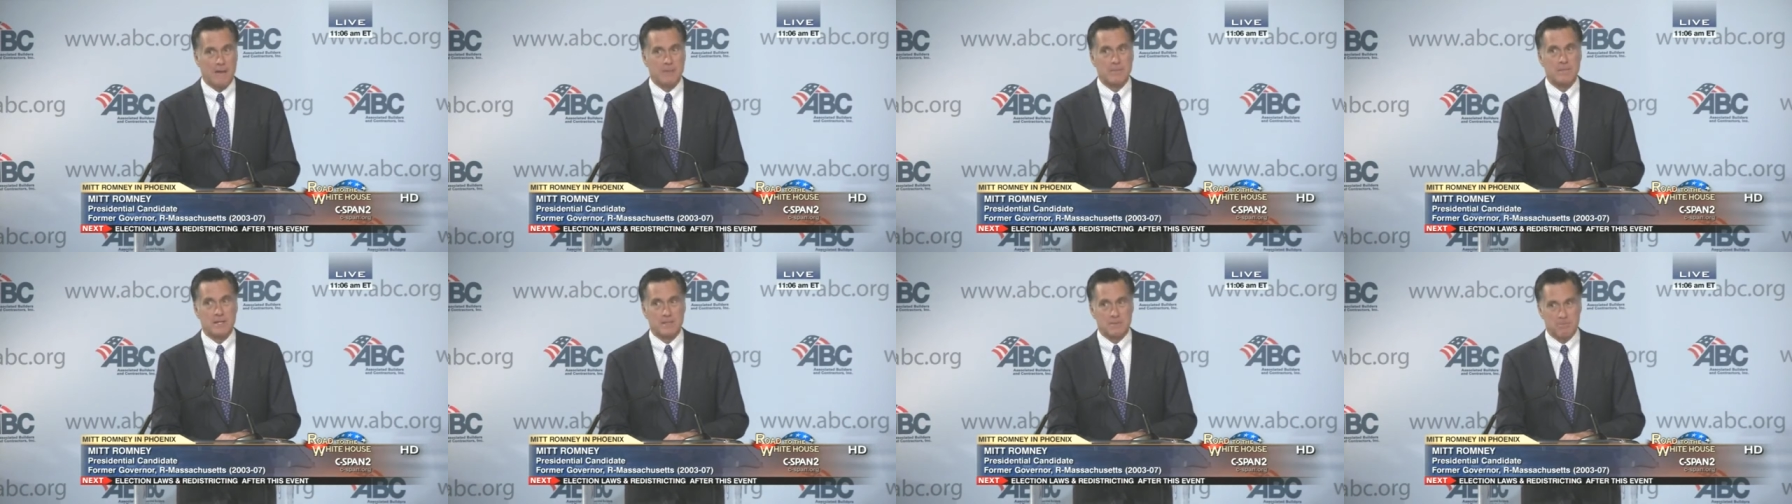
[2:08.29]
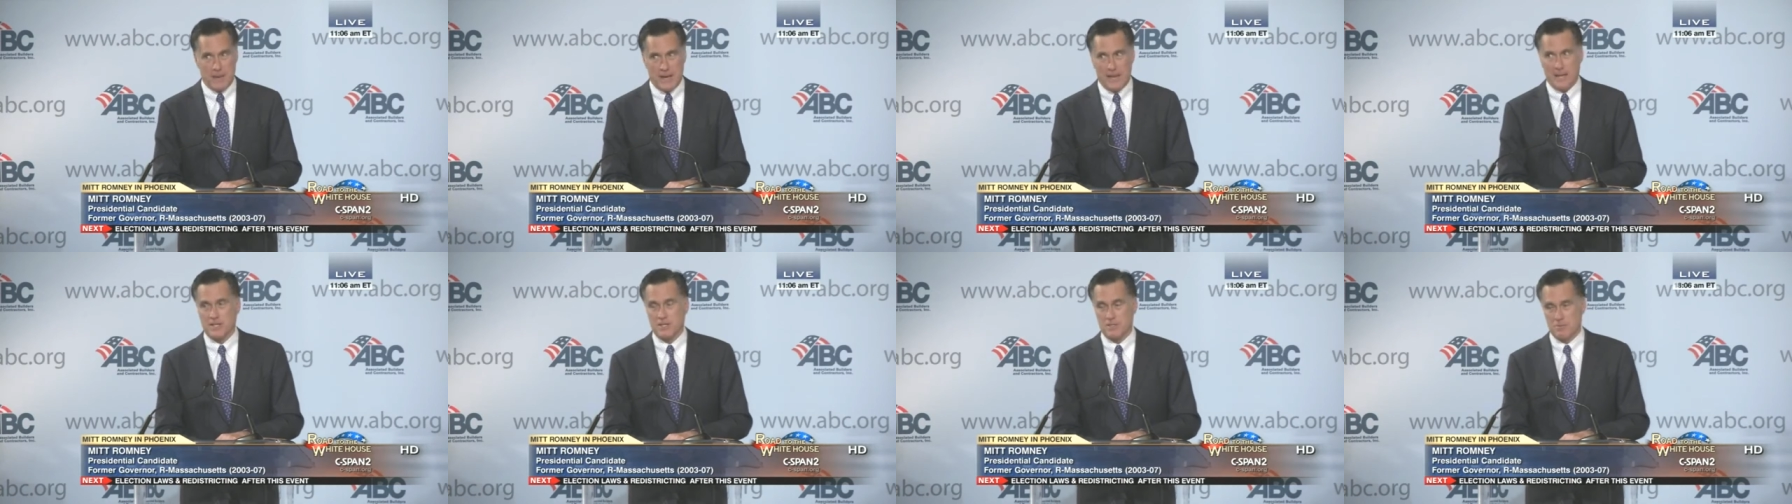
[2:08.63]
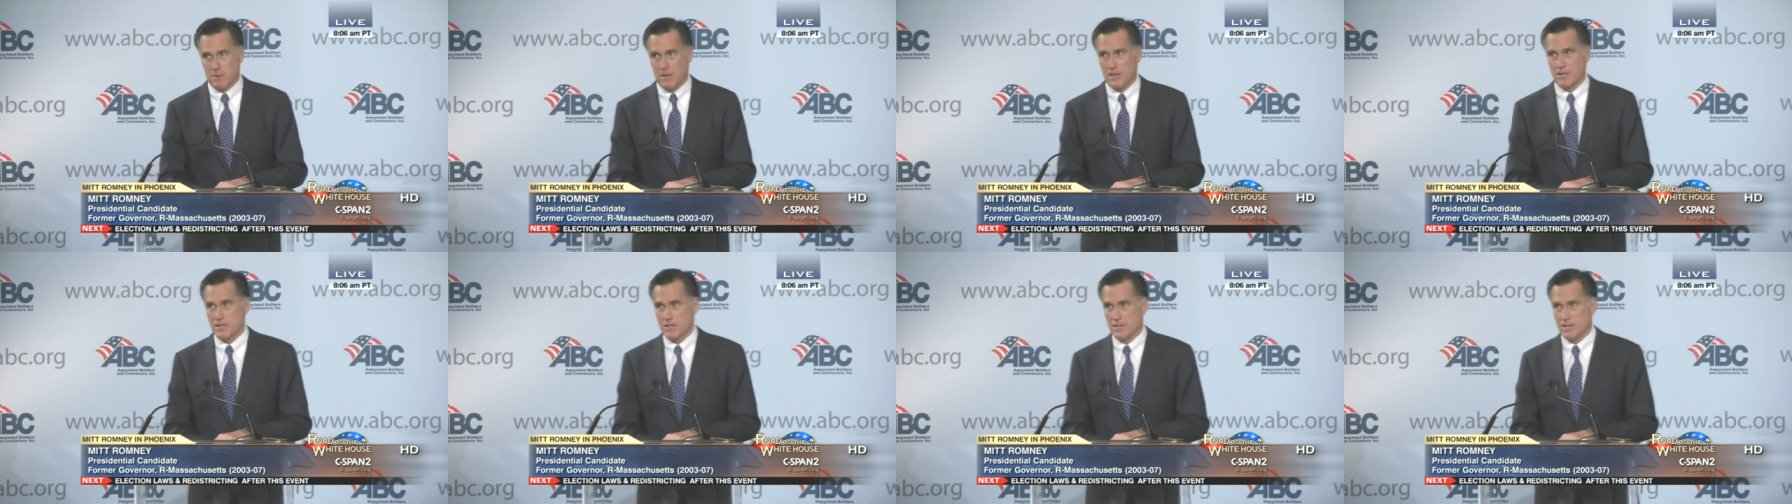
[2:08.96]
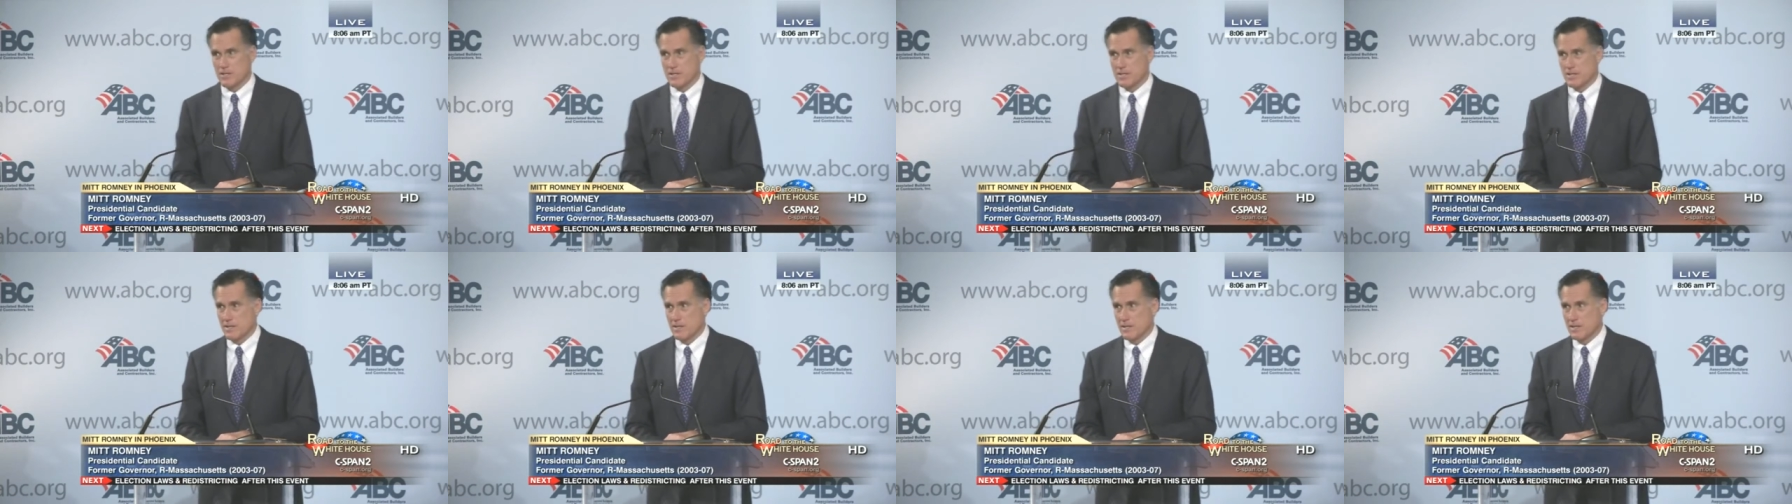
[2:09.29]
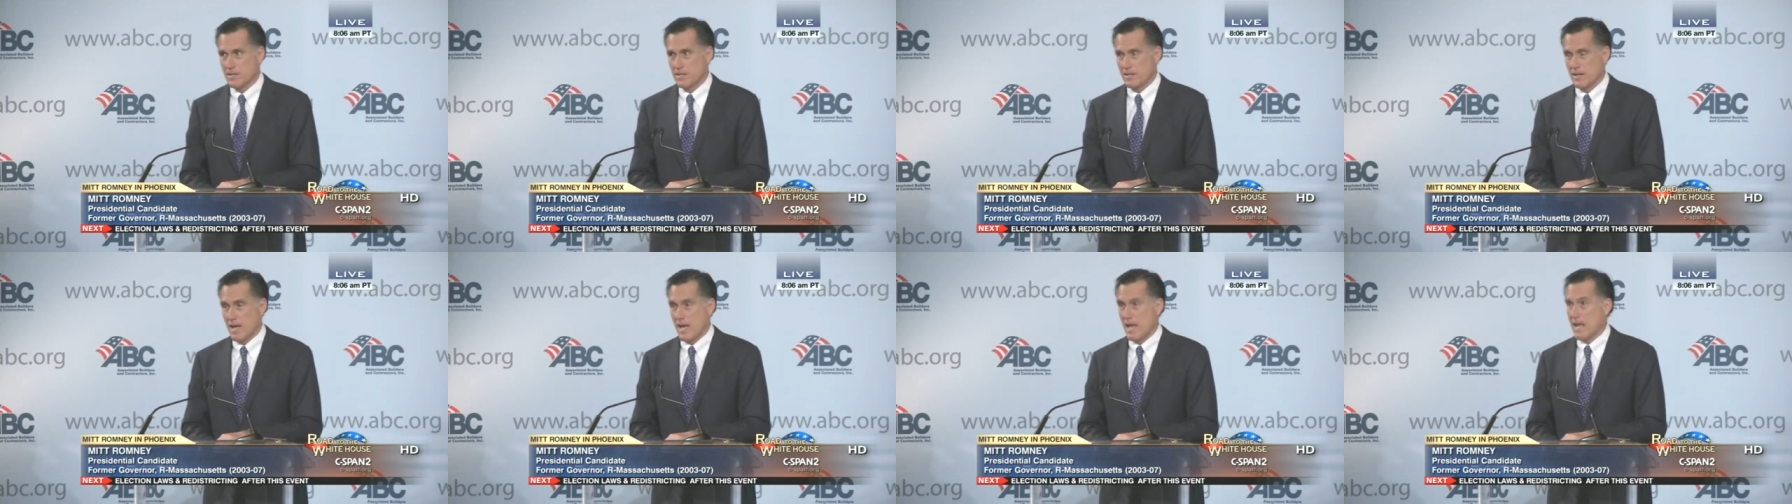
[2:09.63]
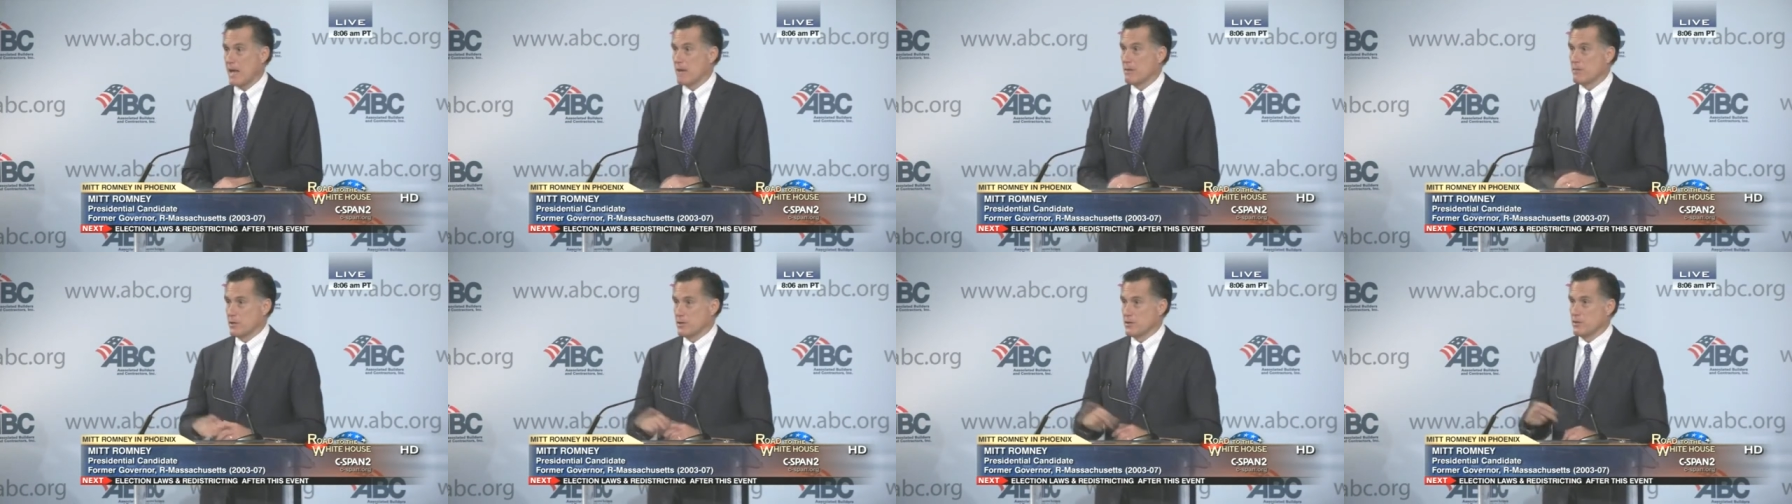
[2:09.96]
I'm going to balance budgets.
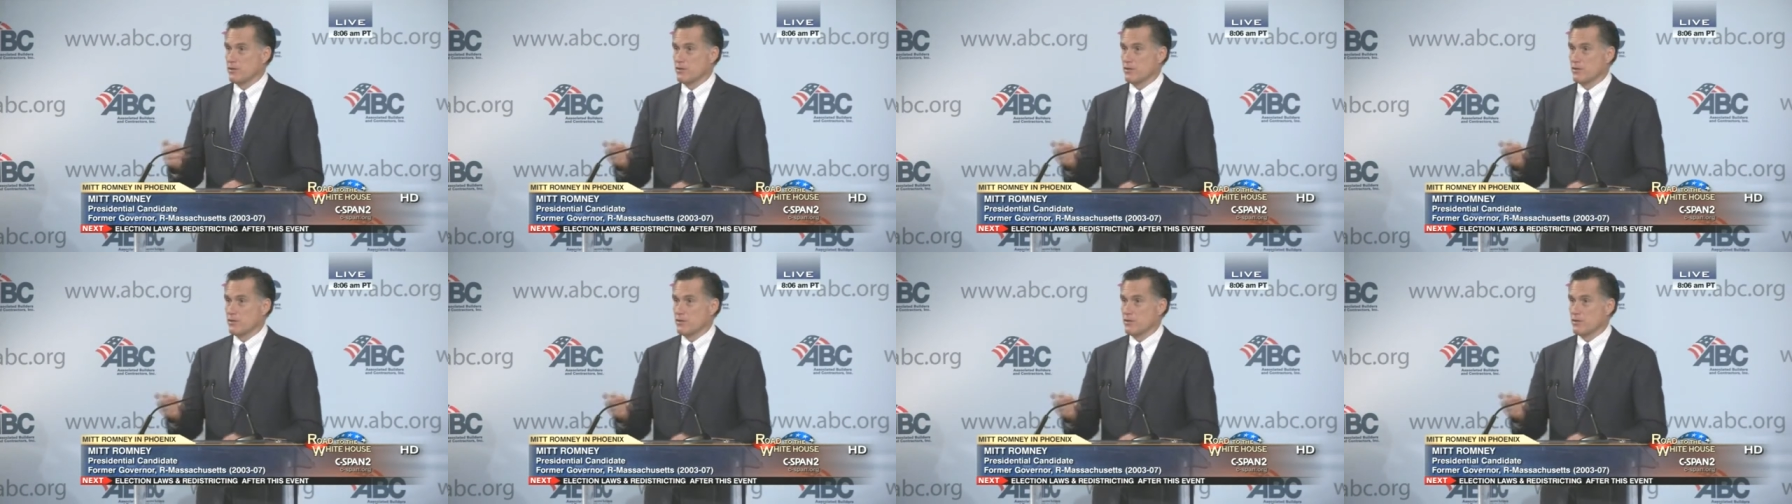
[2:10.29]
And I'm going